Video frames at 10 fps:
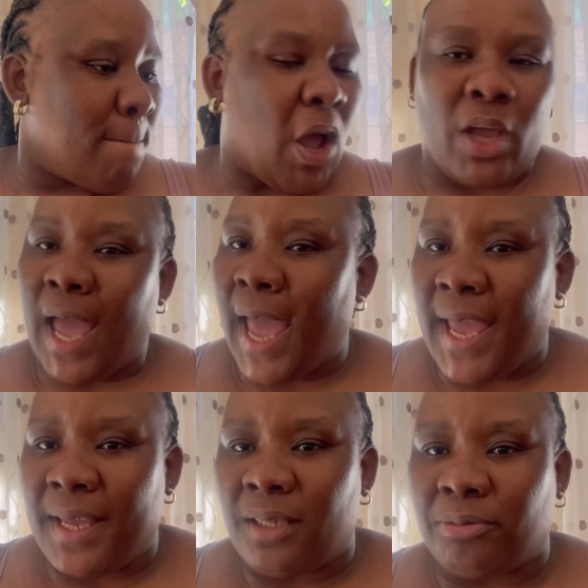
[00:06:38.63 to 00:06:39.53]

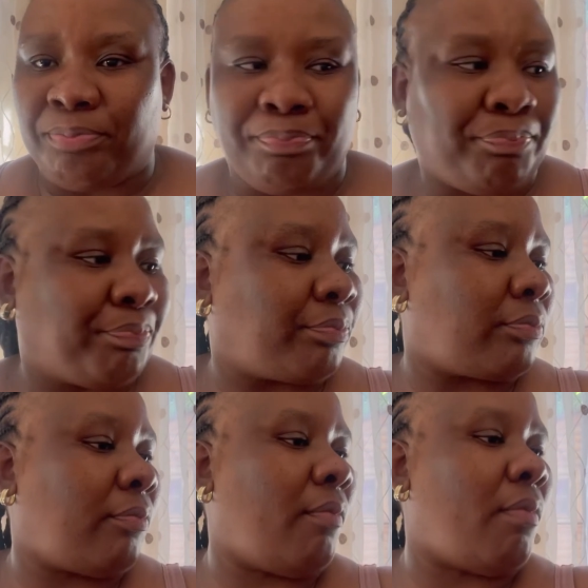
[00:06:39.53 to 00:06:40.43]
Okay.
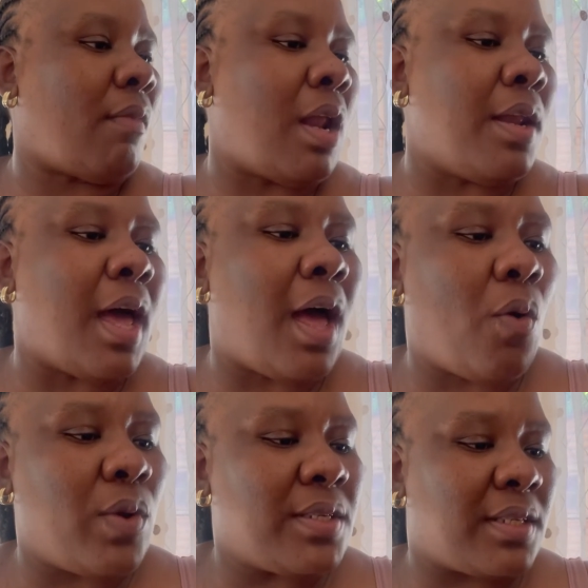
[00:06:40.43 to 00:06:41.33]
Now
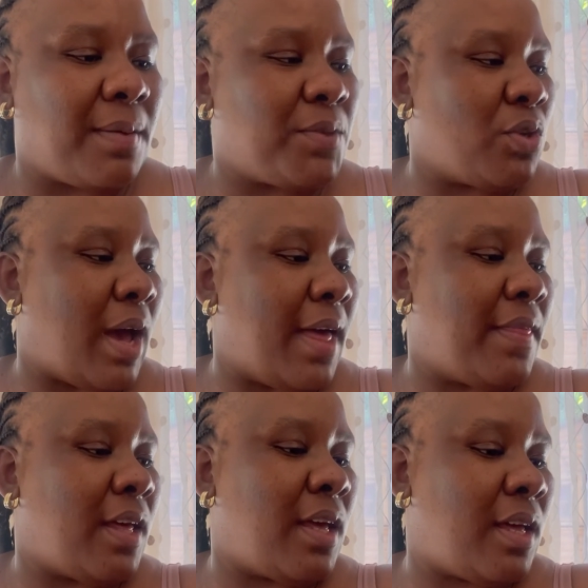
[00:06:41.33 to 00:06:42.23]
we skip to
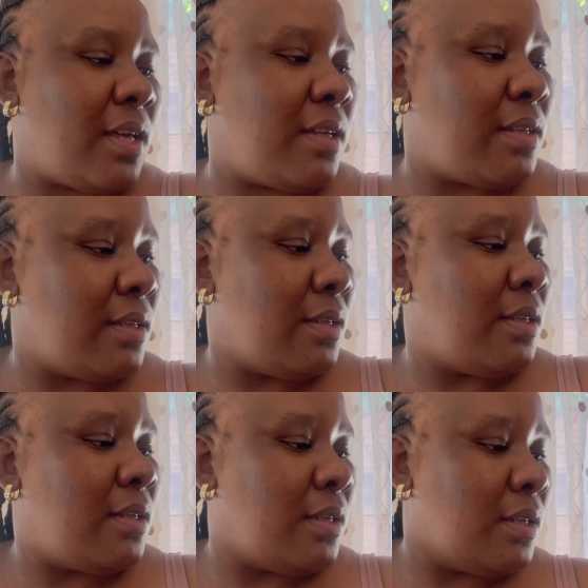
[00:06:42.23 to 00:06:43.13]
other.
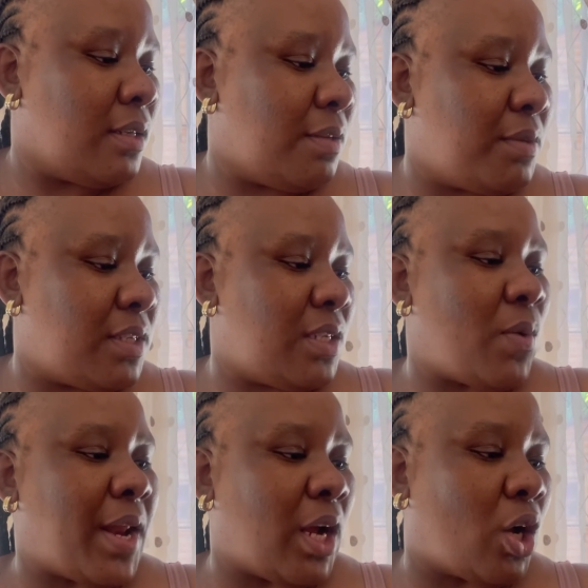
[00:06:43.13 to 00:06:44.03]
Let me see
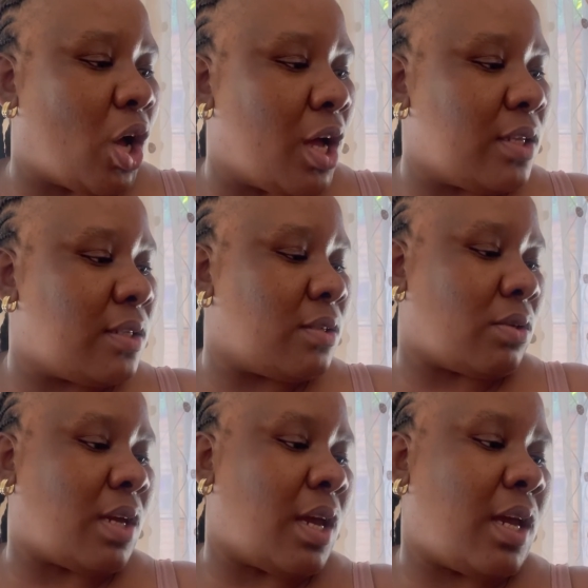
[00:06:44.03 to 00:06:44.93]
what I got.
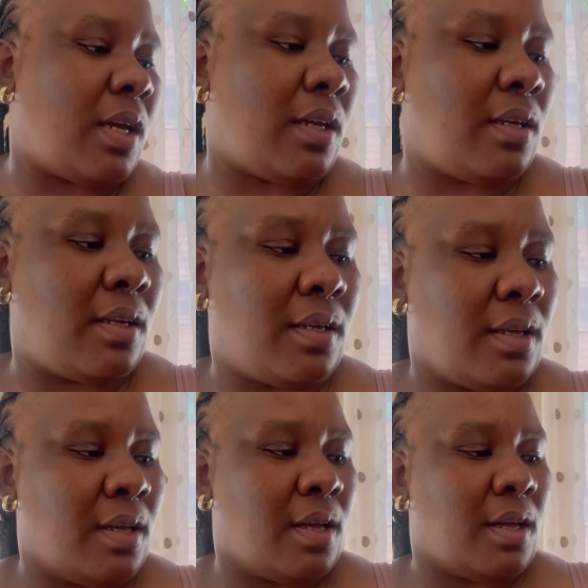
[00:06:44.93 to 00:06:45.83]
Okay.
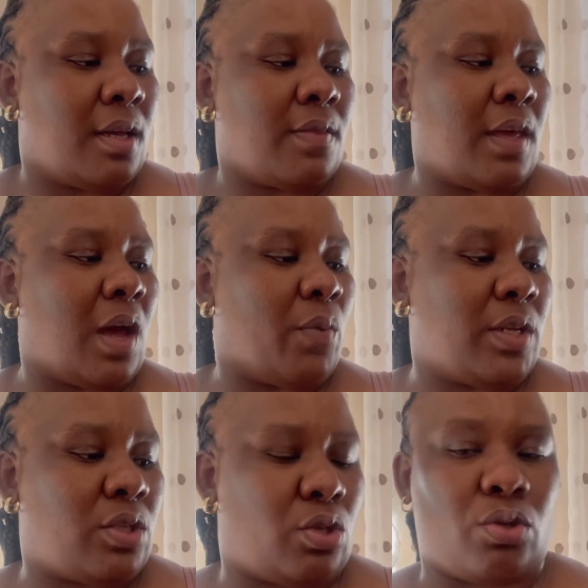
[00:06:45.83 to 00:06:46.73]
Then I
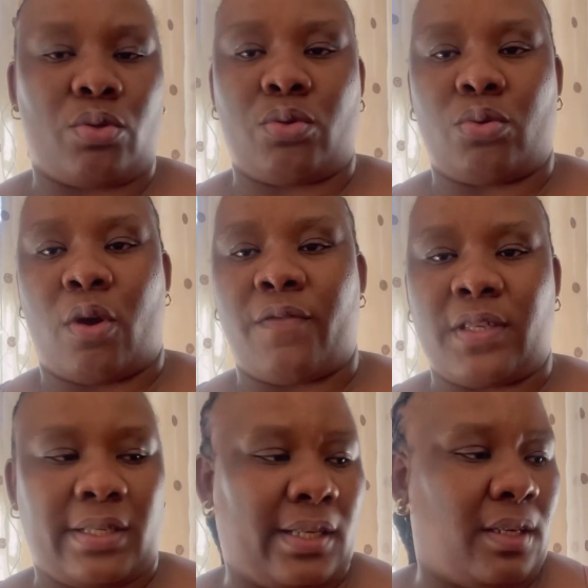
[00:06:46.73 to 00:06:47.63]
went to,
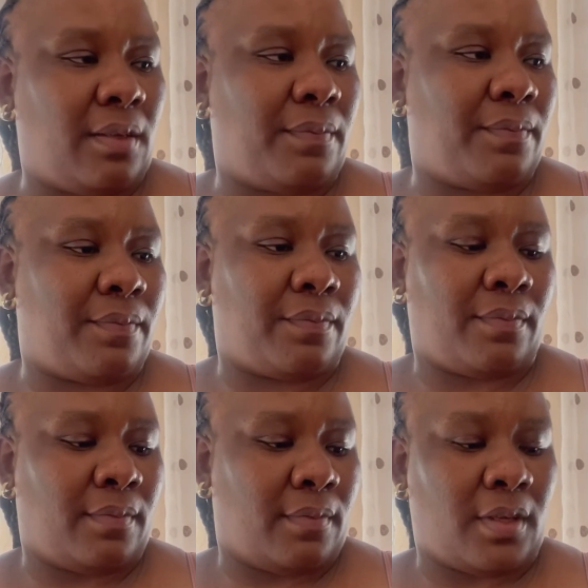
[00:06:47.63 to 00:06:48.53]
obviously,
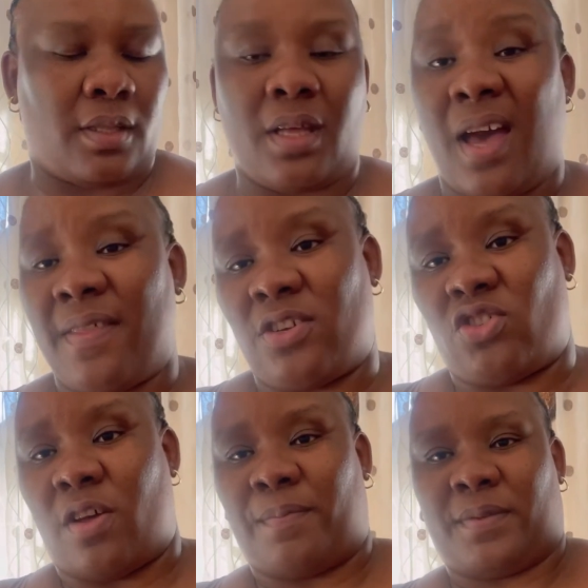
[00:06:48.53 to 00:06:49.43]
the other
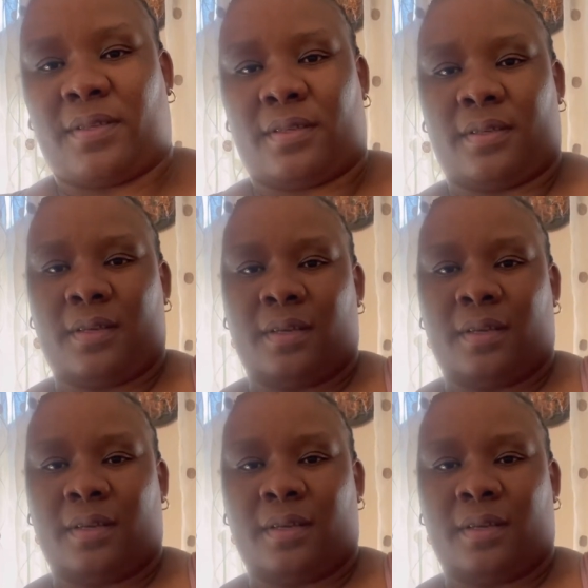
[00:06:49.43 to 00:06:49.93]
shops.